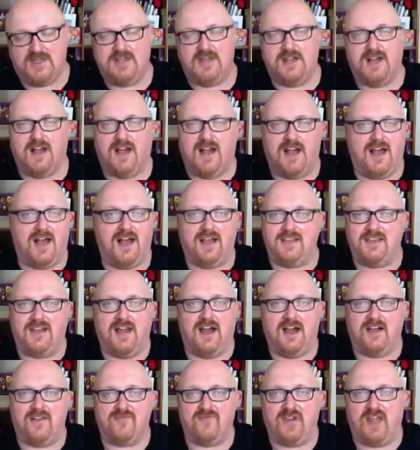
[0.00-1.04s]
I
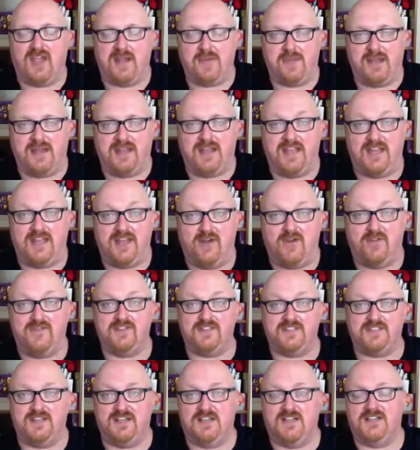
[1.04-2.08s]
can't recommend it enough
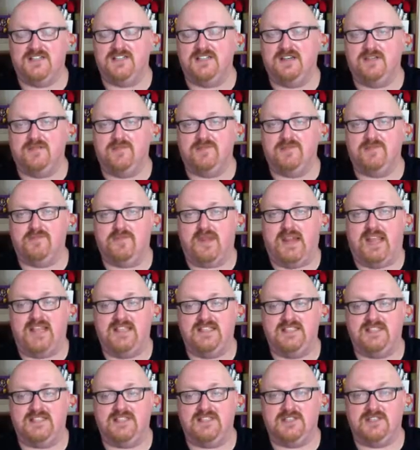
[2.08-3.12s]
as a
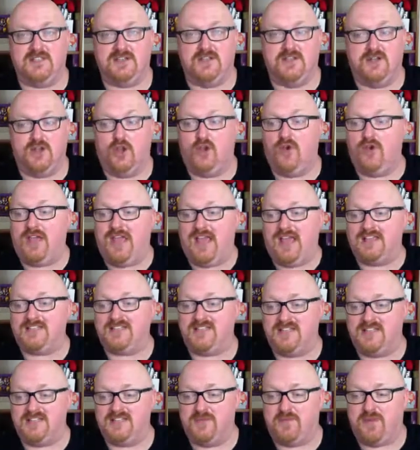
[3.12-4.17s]
place to look at
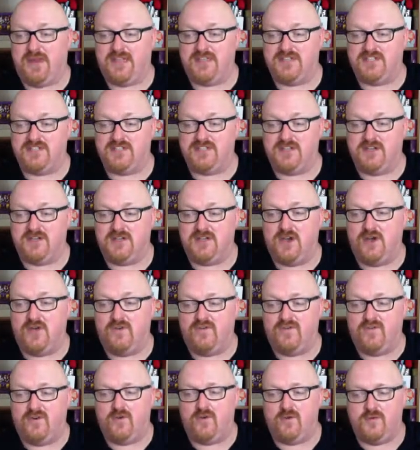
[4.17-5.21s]
and as a place to go
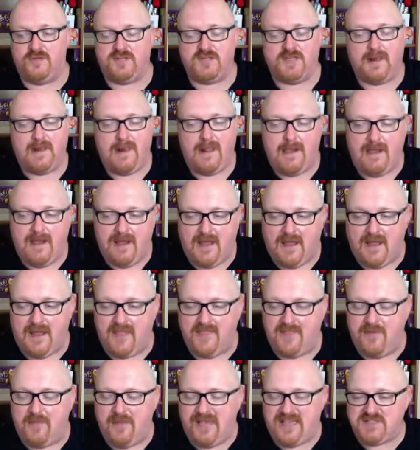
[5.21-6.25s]
forward.
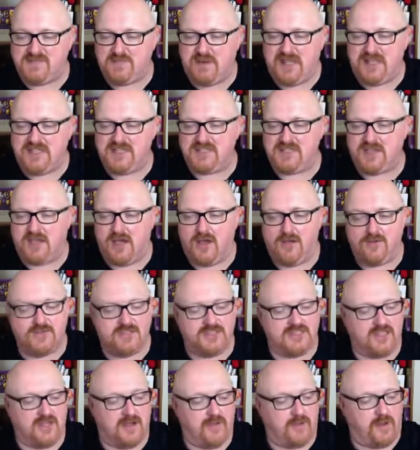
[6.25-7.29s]
The best place to
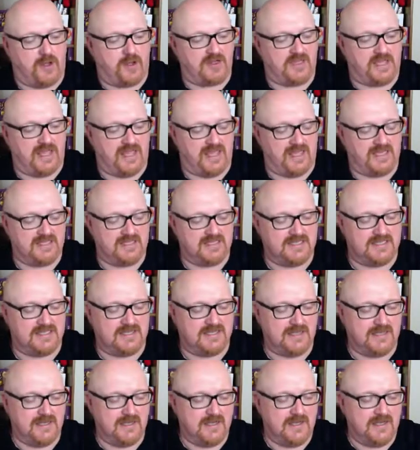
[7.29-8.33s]
host a podcast,
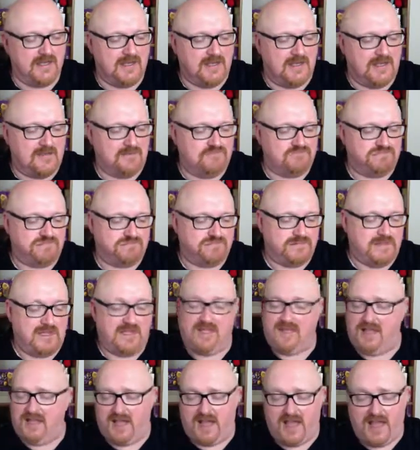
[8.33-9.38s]

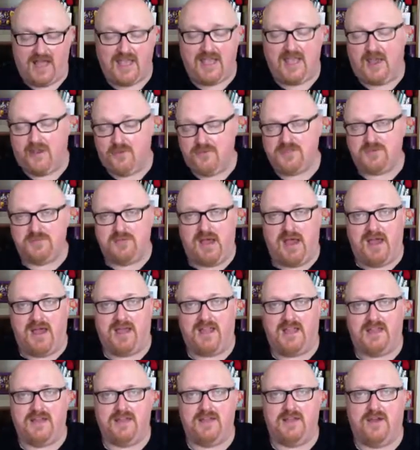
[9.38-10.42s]
I host
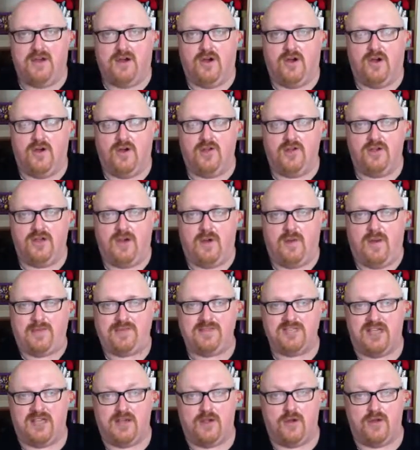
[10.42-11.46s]
mine on a
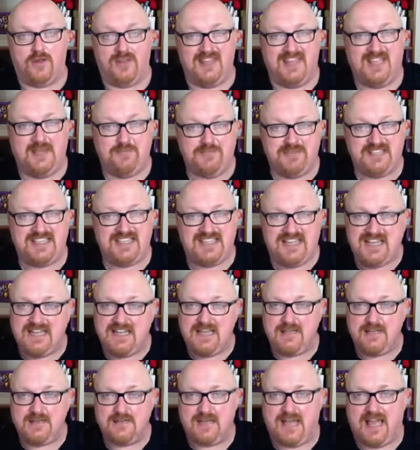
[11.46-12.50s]
website called
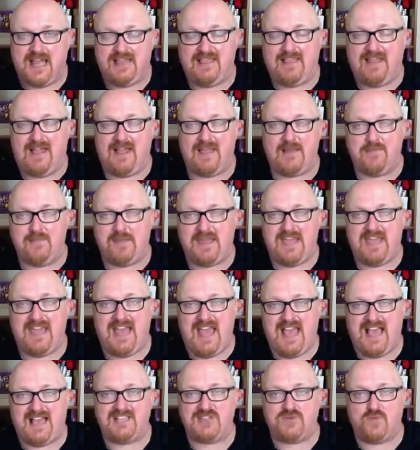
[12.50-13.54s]
Libsyn,
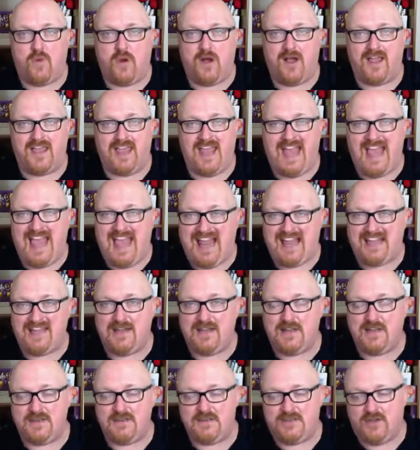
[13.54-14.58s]

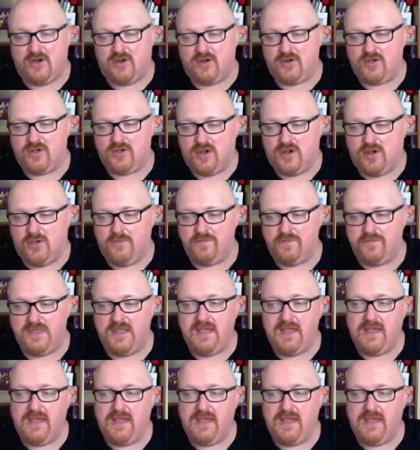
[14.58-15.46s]
libsyn.com.